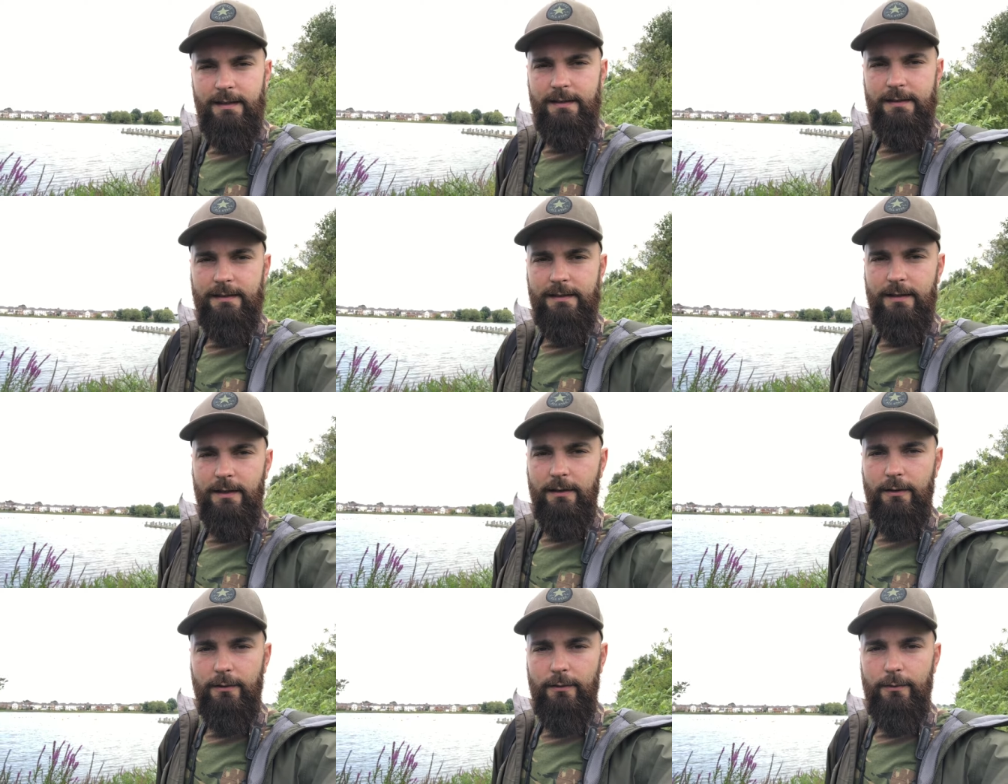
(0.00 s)

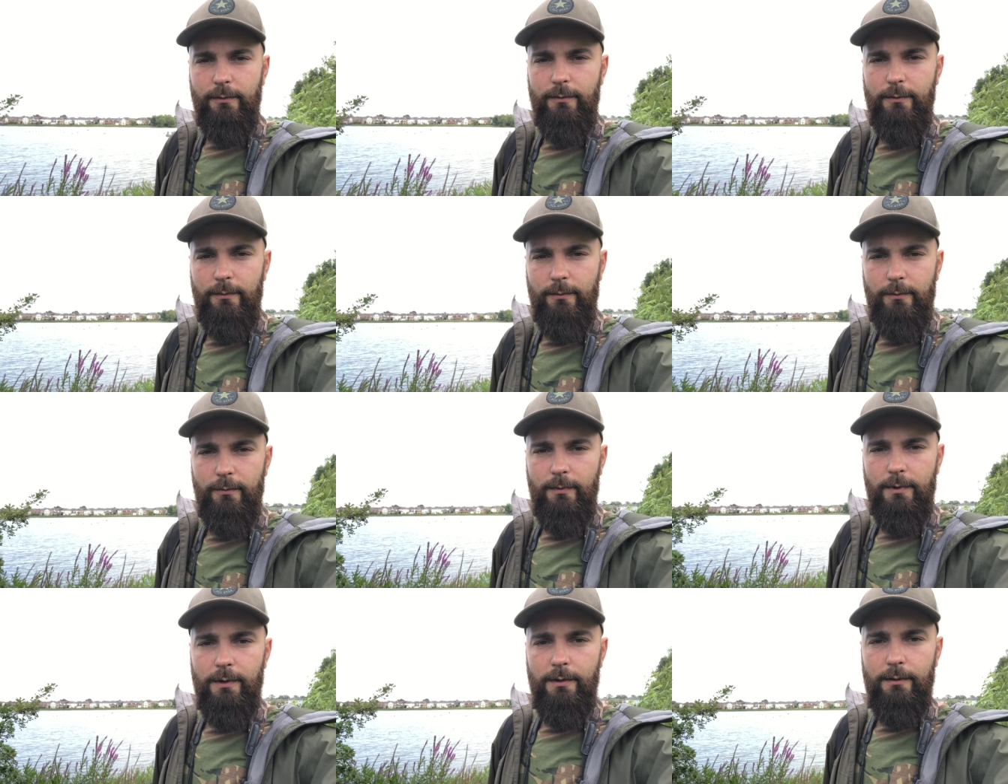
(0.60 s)
So
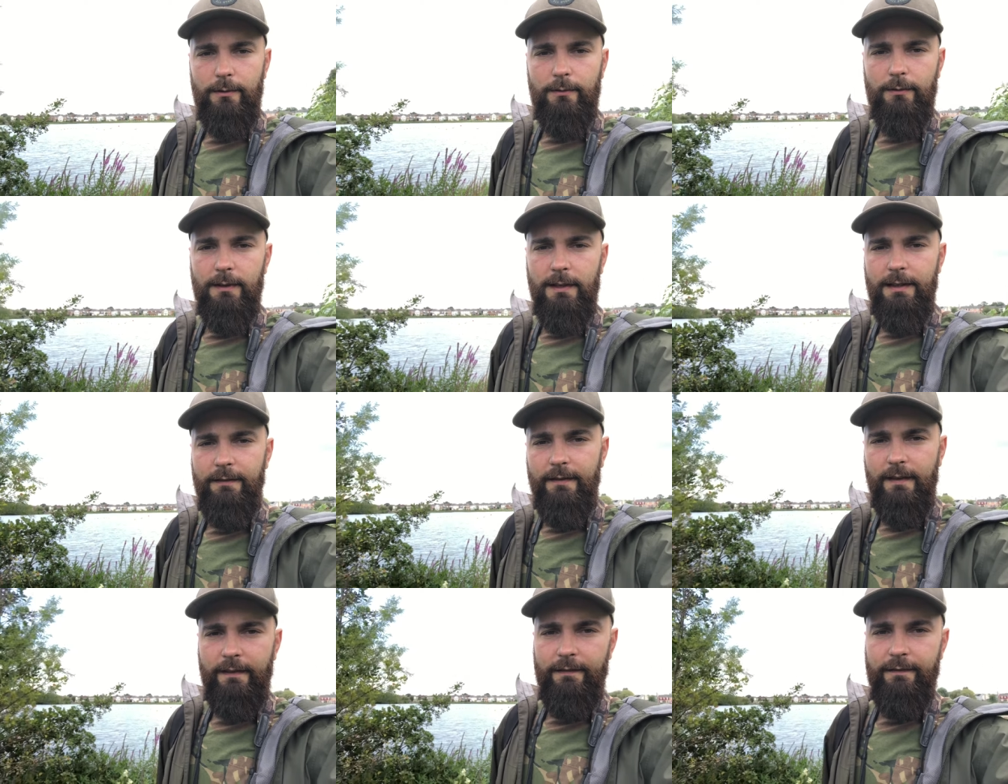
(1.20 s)
we'll
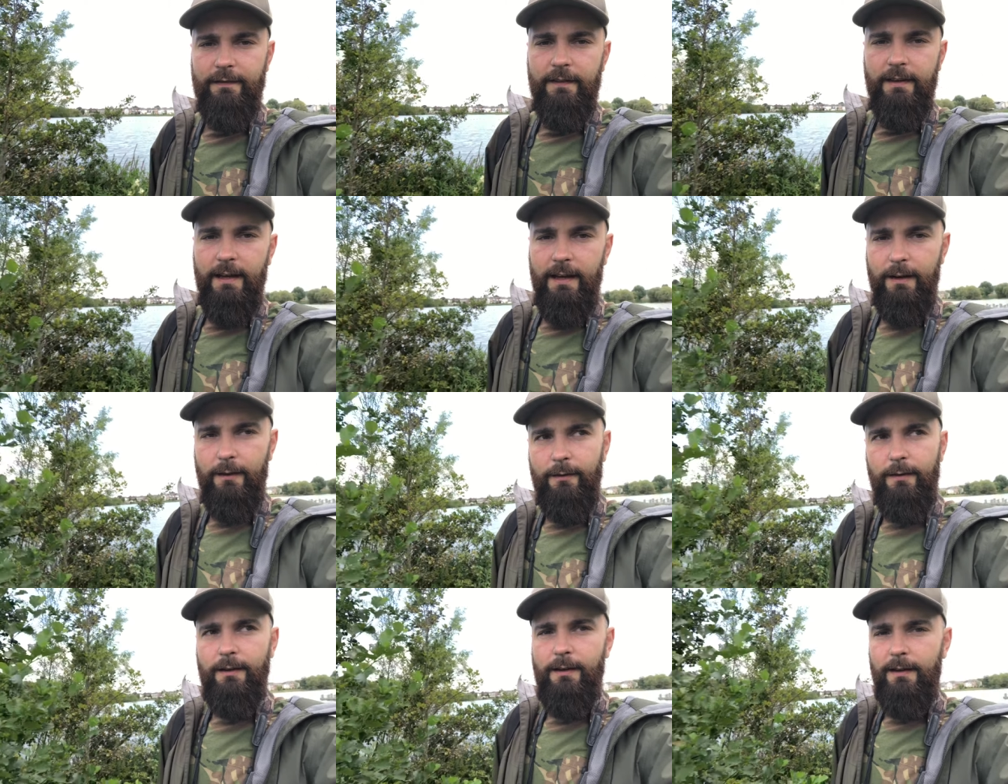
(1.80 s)
leave that for
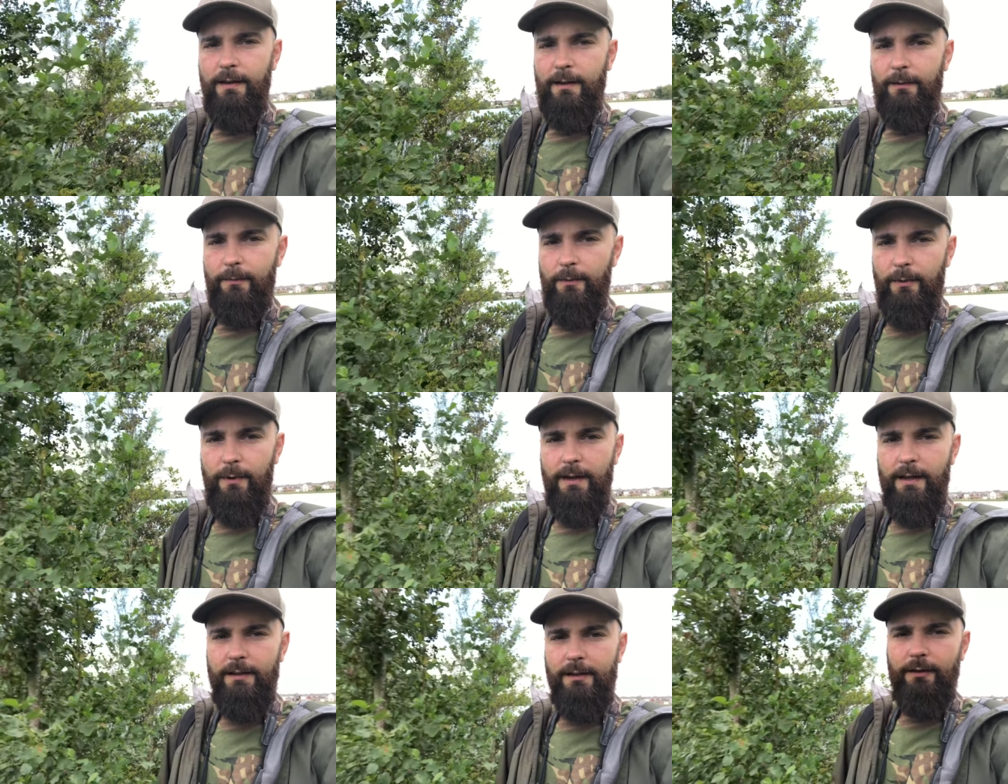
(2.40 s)
now and we'll
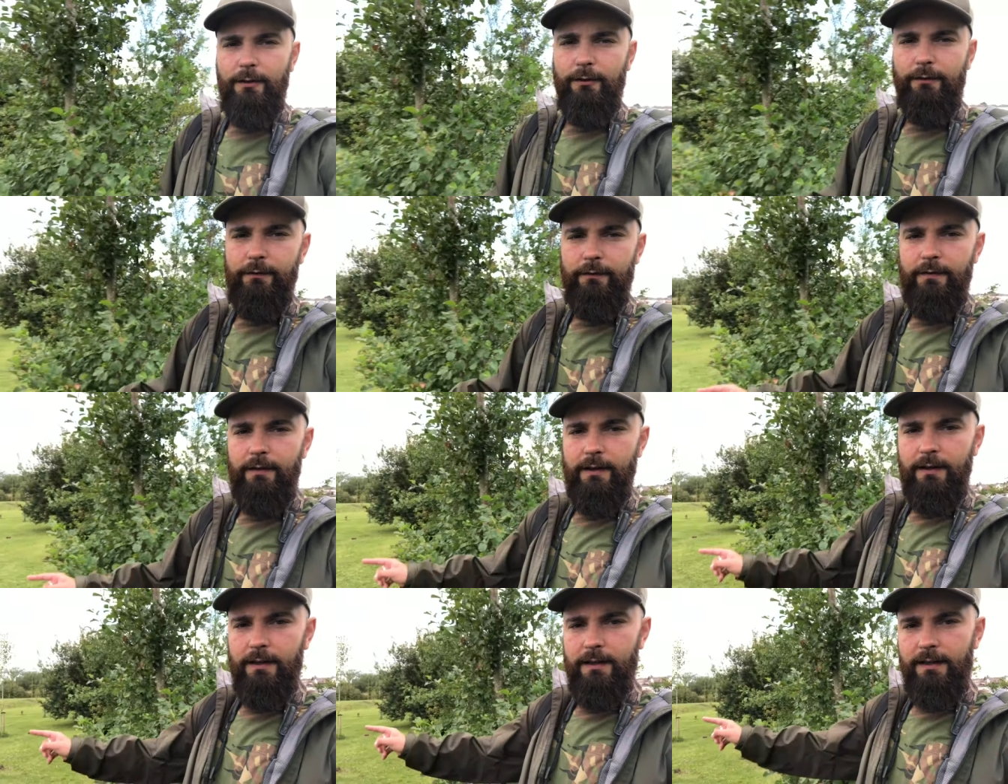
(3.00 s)
head
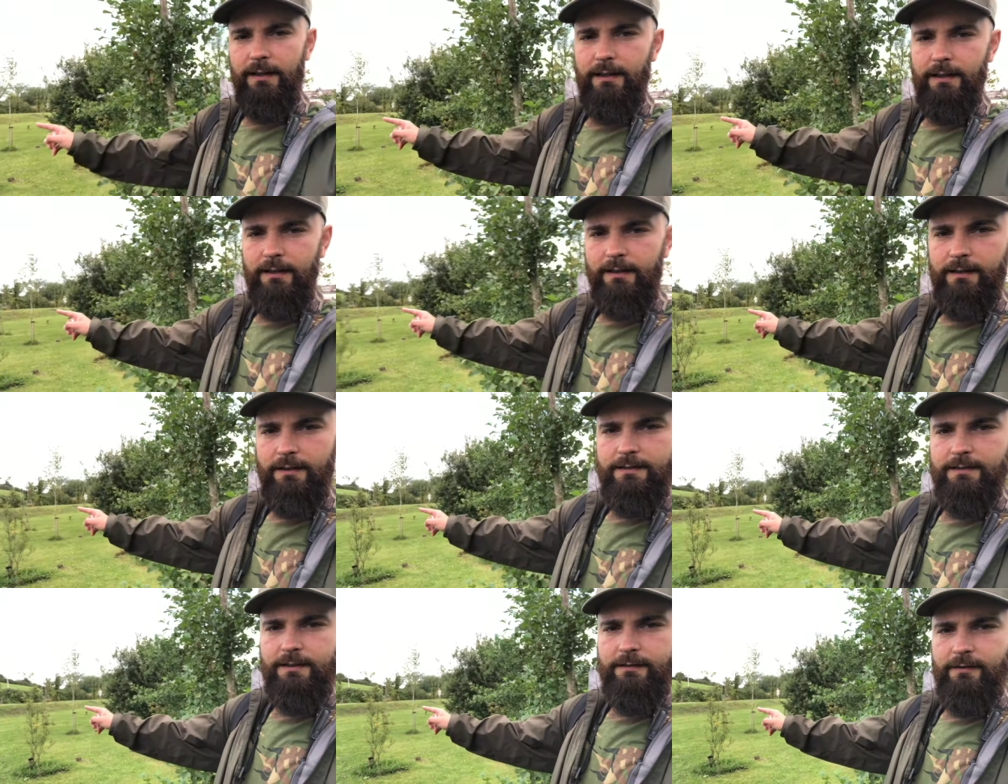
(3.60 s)
over in
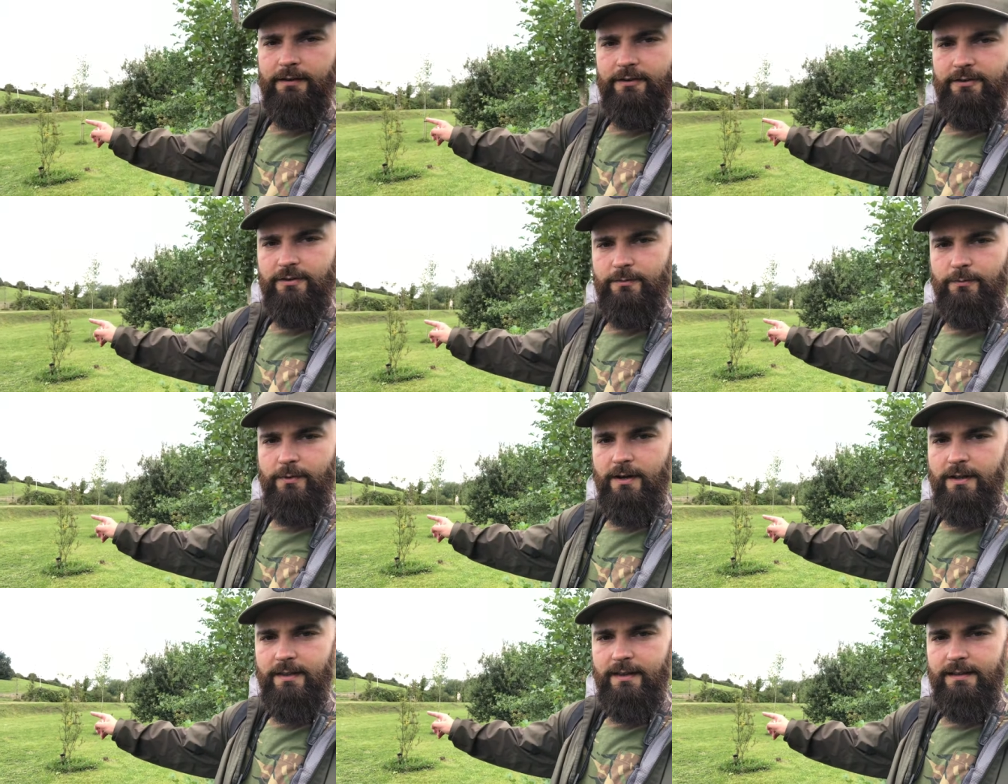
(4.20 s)
this direction
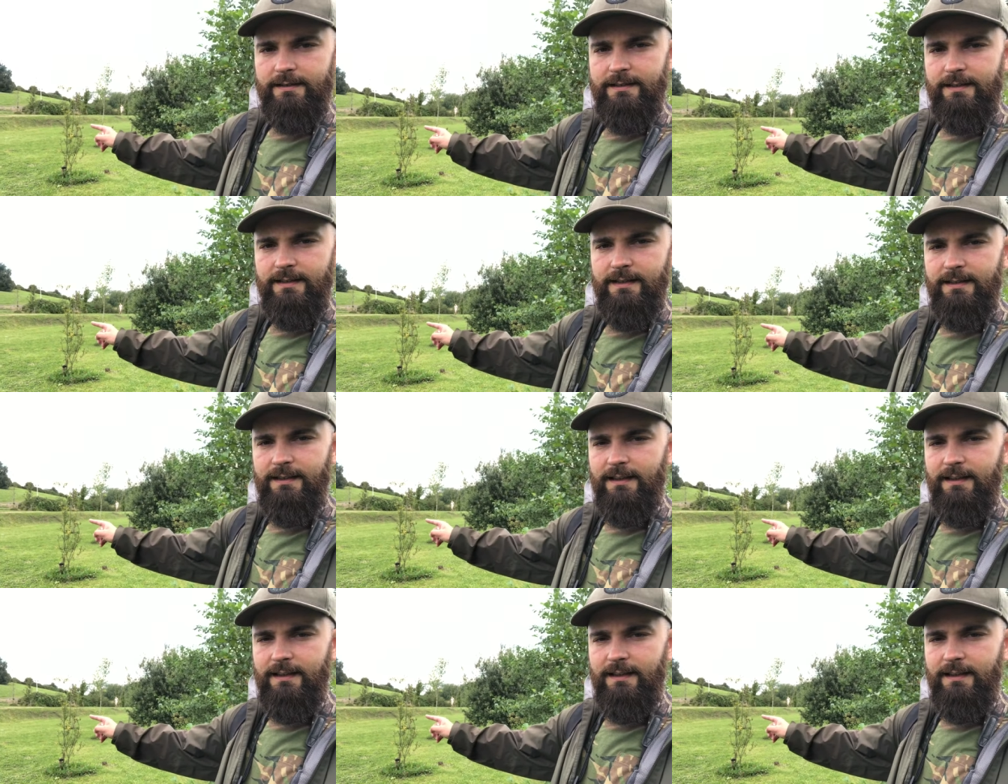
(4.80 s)
where there's a,